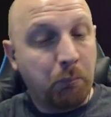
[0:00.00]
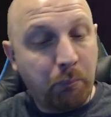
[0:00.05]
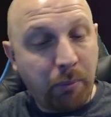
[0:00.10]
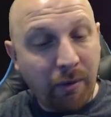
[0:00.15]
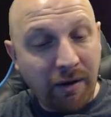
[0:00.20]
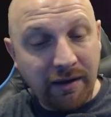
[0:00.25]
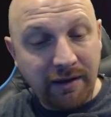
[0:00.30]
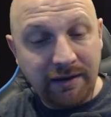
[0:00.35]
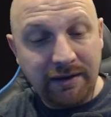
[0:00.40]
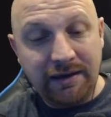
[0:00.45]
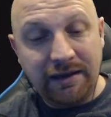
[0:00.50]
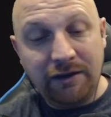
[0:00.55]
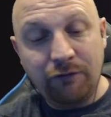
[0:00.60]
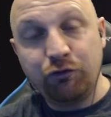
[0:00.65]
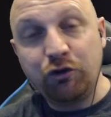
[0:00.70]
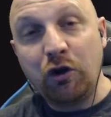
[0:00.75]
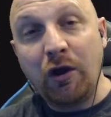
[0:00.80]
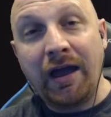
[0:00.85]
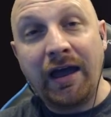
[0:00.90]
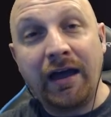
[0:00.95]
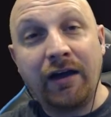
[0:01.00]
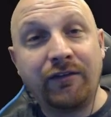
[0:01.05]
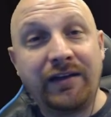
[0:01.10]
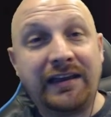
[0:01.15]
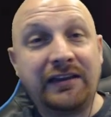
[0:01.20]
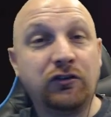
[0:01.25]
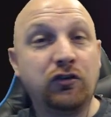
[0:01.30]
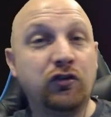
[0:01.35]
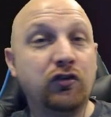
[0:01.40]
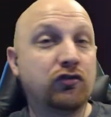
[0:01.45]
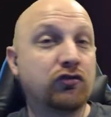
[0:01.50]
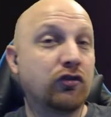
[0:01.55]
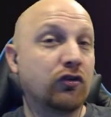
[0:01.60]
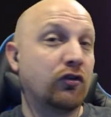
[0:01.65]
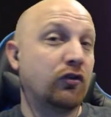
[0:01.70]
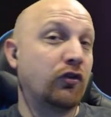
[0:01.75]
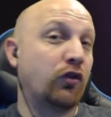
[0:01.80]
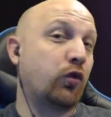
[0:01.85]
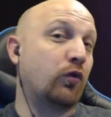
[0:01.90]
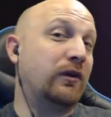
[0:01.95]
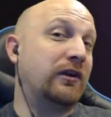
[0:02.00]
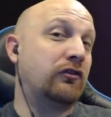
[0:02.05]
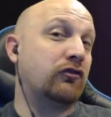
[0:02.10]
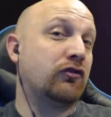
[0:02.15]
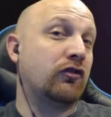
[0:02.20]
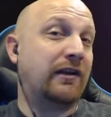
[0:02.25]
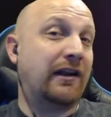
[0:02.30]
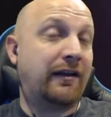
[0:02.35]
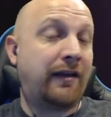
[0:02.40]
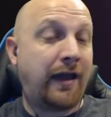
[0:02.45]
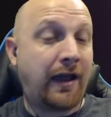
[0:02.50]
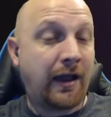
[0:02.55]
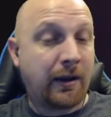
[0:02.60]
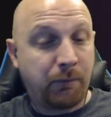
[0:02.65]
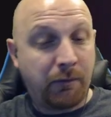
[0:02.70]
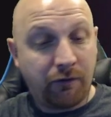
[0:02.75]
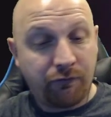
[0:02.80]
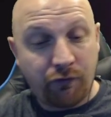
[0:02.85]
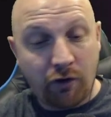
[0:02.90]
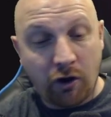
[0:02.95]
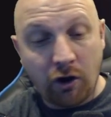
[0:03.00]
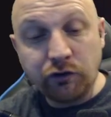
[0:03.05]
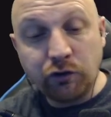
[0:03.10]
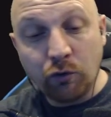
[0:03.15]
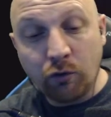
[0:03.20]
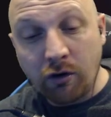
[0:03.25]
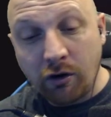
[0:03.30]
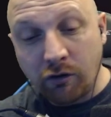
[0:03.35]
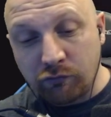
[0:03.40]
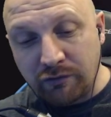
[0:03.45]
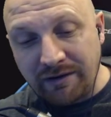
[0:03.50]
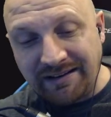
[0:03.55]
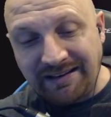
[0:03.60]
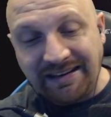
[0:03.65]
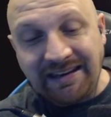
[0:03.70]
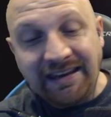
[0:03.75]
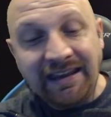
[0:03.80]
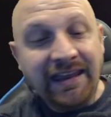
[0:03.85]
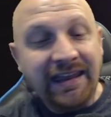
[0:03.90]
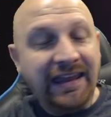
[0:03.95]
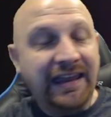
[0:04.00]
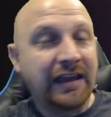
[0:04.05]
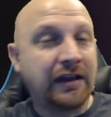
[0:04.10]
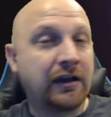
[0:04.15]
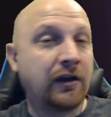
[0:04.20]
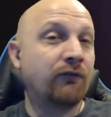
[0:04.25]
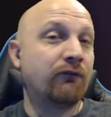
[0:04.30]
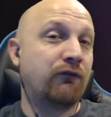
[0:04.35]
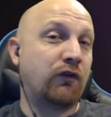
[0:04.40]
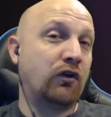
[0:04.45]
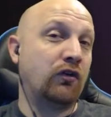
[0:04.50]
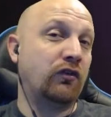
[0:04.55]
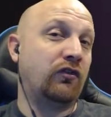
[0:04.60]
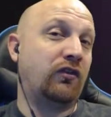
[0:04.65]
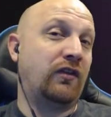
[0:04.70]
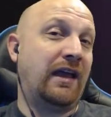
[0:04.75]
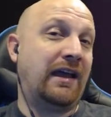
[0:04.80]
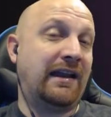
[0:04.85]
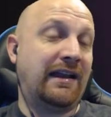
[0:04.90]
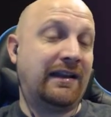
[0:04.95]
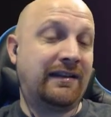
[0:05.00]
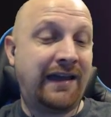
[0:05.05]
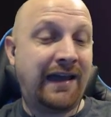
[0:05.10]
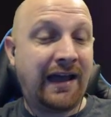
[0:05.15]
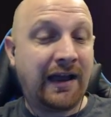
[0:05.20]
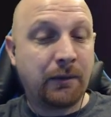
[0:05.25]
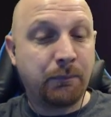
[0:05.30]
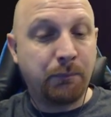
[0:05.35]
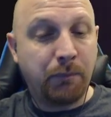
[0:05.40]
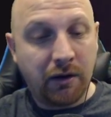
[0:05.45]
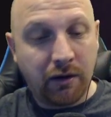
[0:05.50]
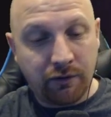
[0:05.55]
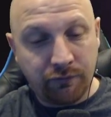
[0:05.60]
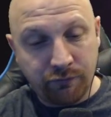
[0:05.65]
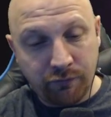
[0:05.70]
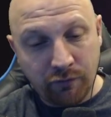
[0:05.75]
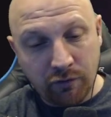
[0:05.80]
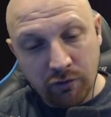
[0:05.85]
But if you have a 2-turn, 3-turn attack buff on you already, it converts that attack buff